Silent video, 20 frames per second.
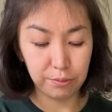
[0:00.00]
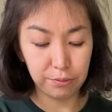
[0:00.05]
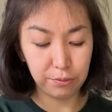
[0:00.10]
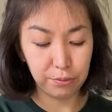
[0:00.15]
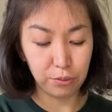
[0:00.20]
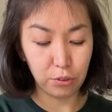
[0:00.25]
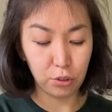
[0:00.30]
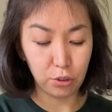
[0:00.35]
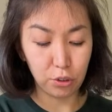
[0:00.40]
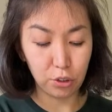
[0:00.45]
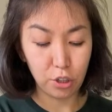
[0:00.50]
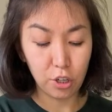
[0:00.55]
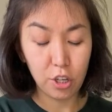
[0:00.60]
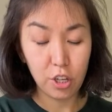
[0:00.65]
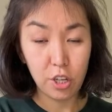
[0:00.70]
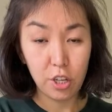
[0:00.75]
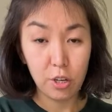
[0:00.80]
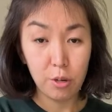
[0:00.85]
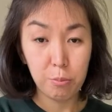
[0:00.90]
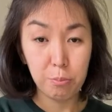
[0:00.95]
For
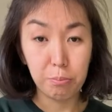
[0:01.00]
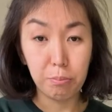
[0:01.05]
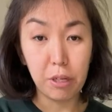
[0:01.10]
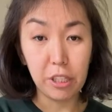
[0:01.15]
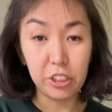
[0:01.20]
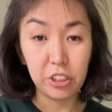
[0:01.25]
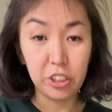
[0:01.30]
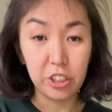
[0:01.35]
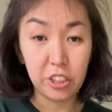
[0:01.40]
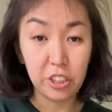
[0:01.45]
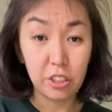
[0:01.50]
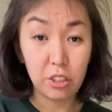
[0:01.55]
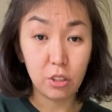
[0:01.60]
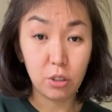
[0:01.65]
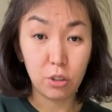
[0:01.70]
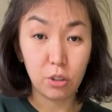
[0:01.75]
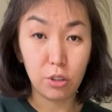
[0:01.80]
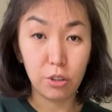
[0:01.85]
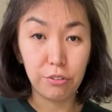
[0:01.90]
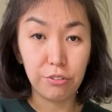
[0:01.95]
butter
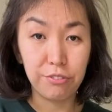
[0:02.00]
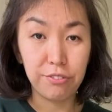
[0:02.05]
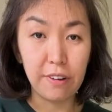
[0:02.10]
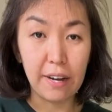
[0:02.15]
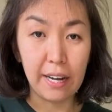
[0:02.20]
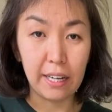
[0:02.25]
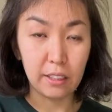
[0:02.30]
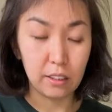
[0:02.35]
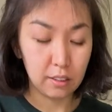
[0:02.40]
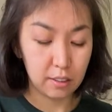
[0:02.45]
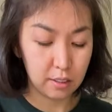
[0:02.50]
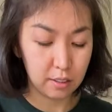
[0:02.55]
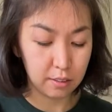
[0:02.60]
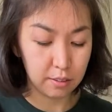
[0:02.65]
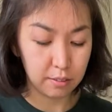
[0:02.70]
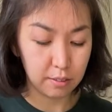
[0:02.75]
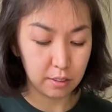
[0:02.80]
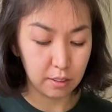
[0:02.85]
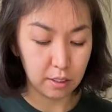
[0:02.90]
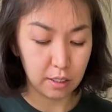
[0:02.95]
or fat,
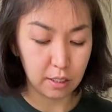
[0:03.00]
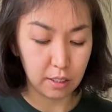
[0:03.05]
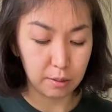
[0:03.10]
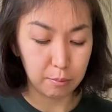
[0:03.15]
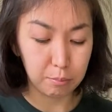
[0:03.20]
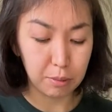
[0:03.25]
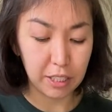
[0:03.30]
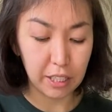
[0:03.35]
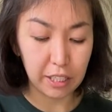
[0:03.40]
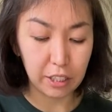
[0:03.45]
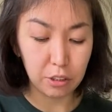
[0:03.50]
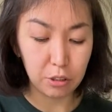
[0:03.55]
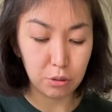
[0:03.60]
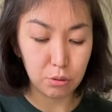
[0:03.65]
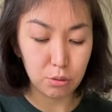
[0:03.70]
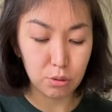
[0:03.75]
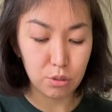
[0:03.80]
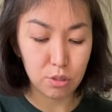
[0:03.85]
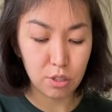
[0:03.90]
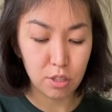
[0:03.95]
but I
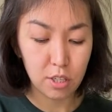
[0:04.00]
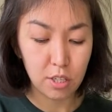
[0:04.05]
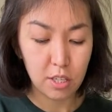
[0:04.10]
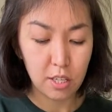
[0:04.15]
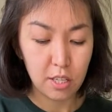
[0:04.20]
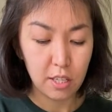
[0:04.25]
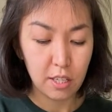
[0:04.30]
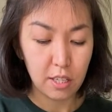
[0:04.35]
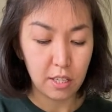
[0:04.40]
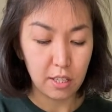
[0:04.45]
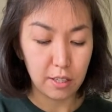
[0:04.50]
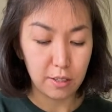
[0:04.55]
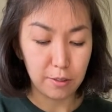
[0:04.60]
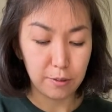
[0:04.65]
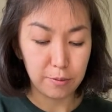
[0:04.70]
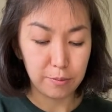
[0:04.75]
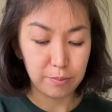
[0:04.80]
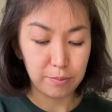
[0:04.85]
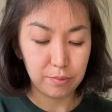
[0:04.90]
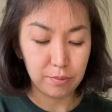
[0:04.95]
use,
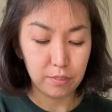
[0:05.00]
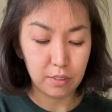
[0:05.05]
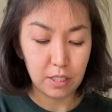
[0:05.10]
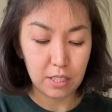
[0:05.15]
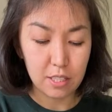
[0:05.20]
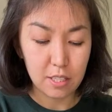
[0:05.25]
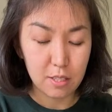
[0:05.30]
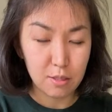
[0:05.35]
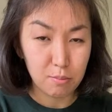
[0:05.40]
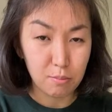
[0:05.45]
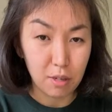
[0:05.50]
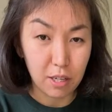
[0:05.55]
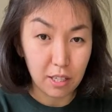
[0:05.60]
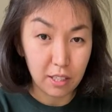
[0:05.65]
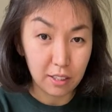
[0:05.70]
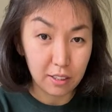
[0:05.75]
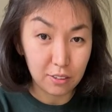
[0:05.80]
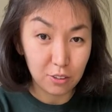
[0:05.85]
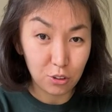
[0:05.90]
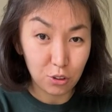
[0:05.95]
that's
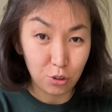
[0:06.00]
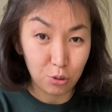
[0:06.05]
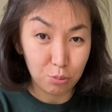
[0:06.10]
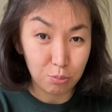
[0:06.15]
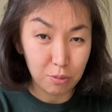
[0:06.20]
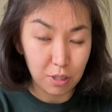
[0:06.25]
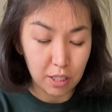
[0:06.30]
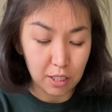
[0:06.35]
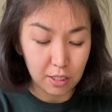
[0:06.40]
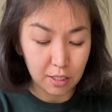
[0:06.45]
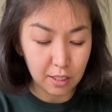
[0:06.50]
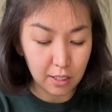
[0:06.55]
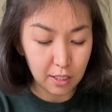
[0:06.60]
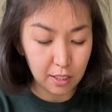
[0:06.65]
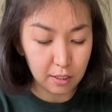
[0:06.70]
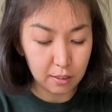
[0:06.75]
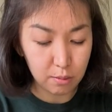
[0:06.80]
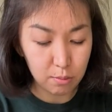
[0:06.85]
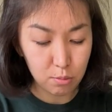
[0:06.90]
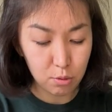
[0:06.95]
my homemade
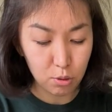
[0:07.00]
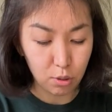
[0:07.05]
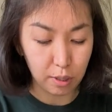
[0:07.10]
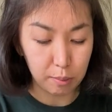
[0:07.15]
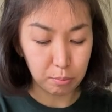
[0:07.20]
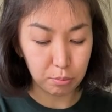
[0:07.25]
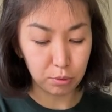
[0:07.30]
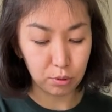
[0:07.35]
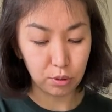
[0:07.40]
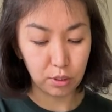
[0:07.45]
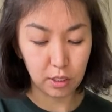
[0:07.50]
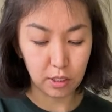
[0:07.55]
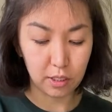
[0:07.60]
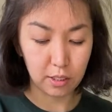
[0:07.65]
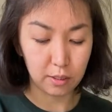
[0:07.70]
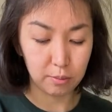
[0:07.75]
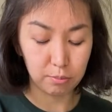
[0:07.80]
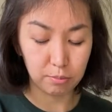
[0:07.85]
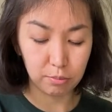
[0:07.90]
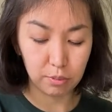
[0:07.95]
ghee, so I put the
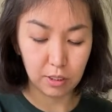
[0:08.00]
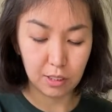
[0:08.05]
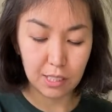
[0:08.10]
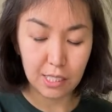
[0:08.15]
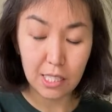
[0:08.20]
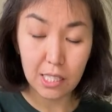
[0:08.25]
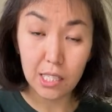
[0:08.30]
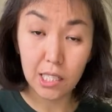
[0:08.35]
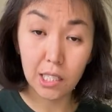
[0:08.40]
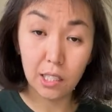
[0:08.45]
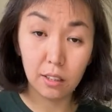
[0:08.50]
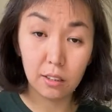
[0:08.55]
ghee.